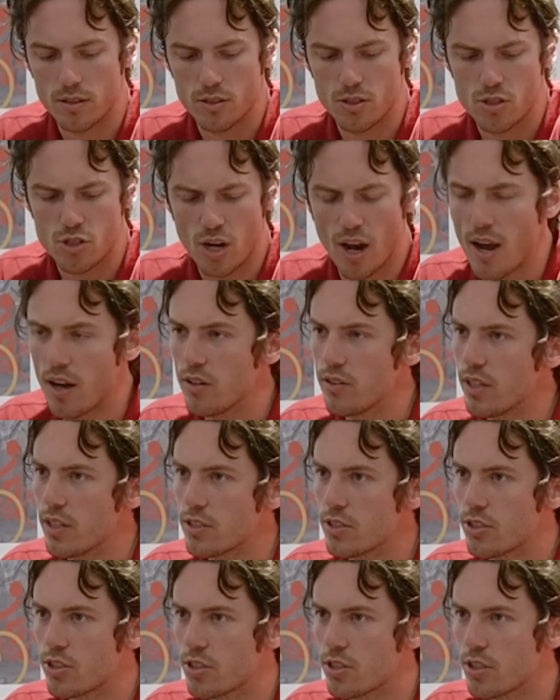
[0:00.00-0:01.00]

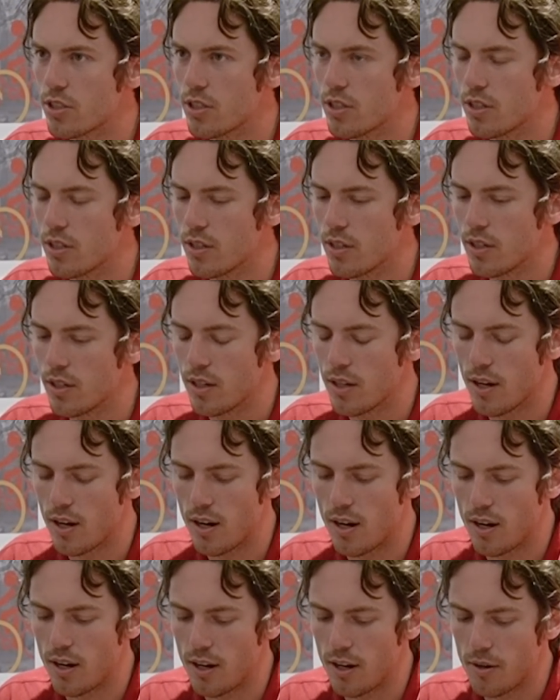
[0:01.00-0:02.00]
childish,
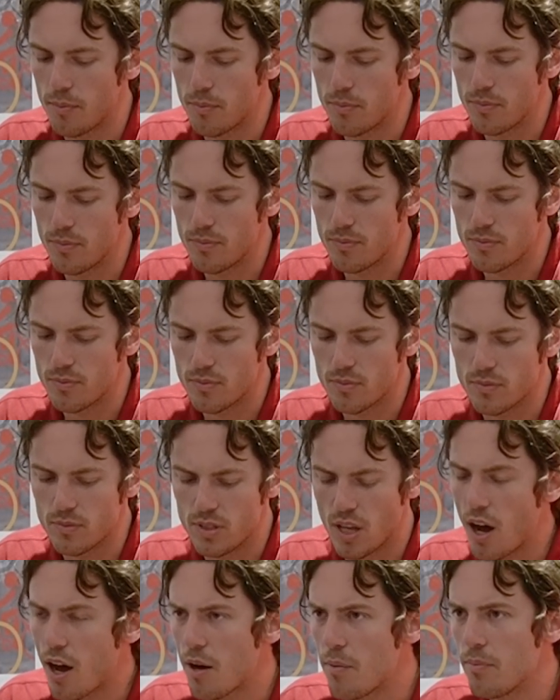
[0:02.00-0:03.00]
um,
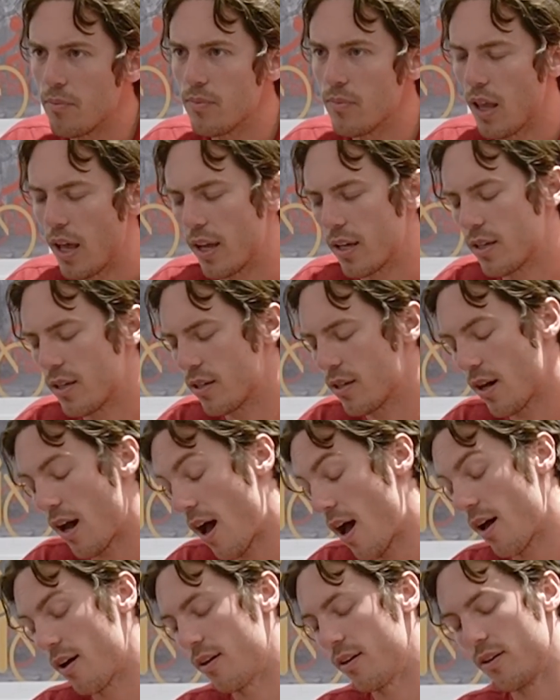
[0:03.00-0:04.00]
dumb. Like
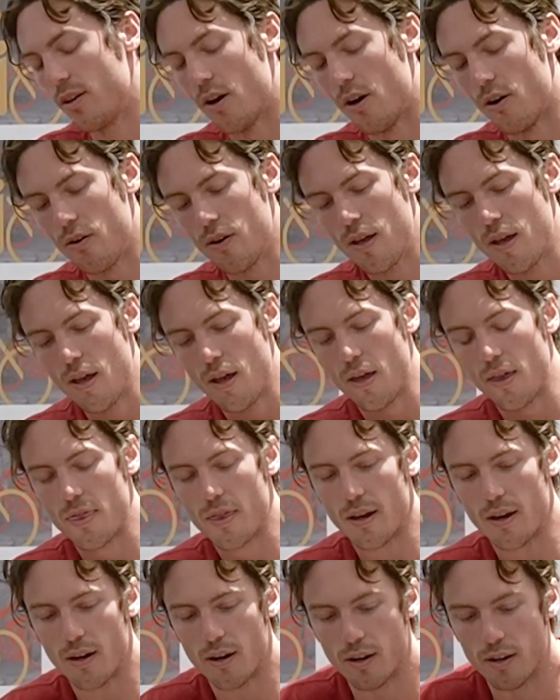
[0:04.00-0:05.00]
I, you know,
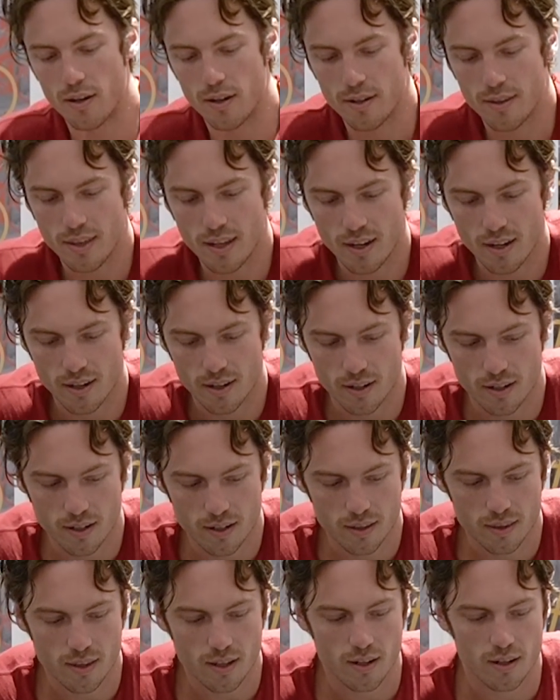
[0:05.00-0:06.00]
they're they're
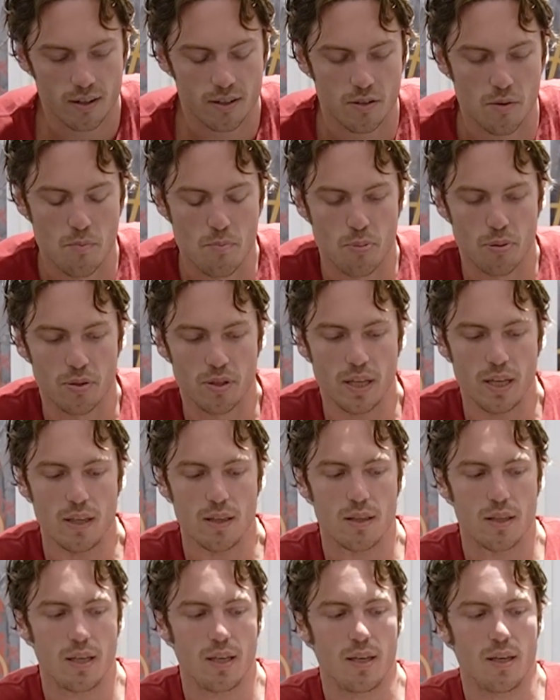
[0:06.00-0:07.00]
they're
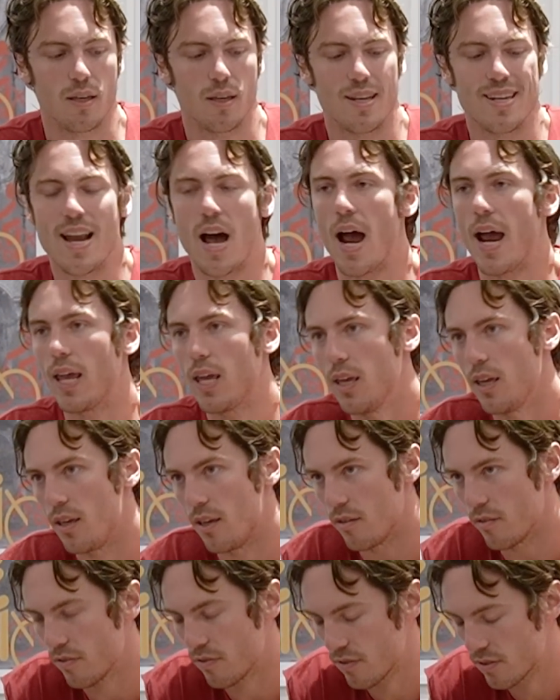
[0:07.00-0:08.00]
completely
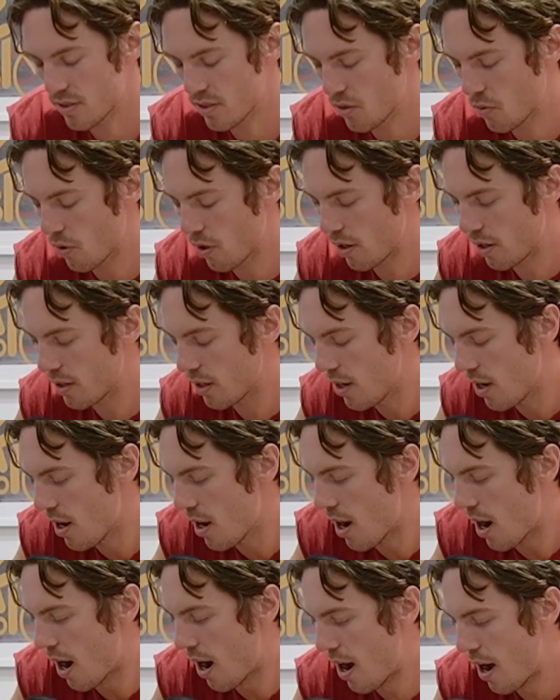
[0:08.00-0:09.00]
naive is the word.
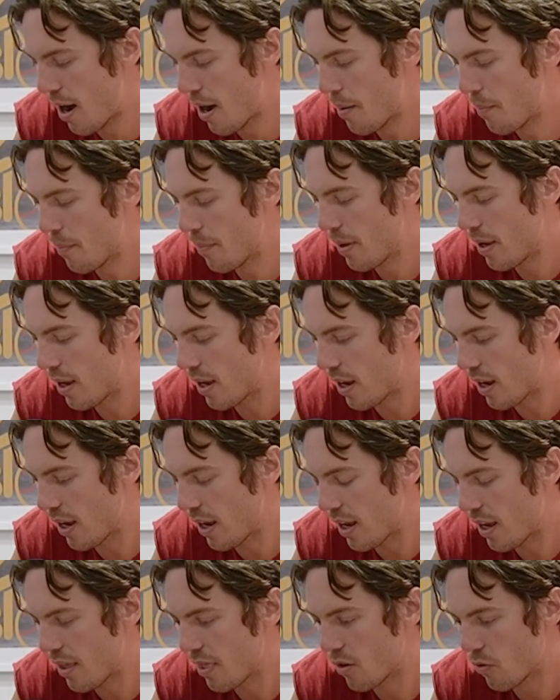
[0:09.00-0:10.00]
Um,
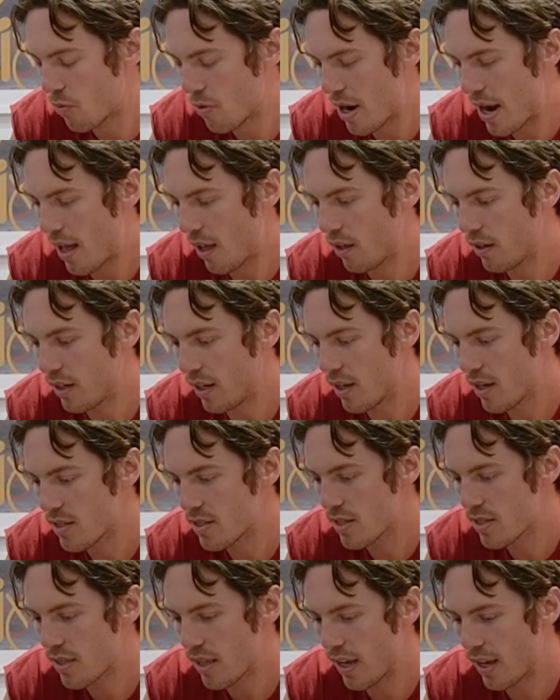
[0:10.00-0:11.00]
the reality is
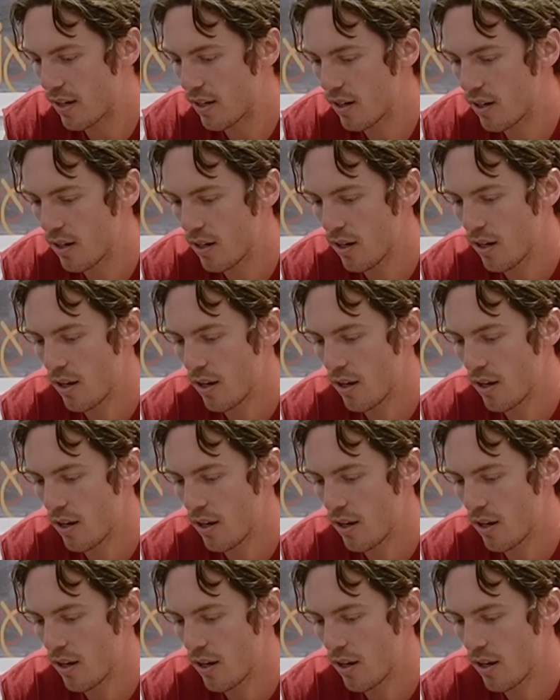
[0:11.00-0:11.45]
is that